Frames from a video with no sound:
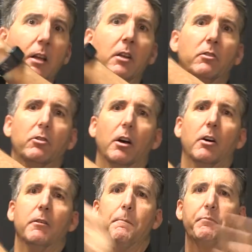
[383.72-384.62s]

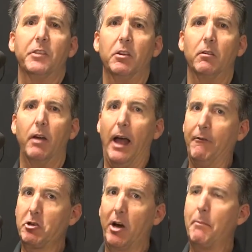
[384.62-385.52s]
So
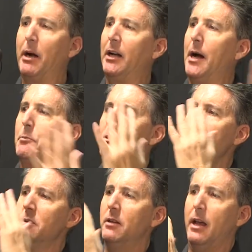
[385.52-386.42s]
have a tripod
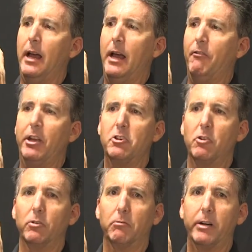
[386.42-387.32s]
option, have a
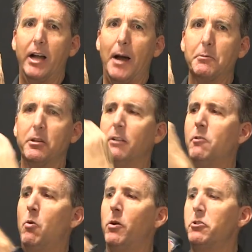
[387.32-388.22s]
shoulder rig option. Of
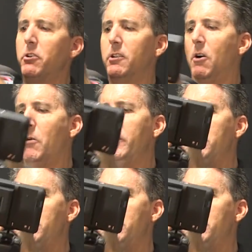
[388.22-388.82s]
course, you can always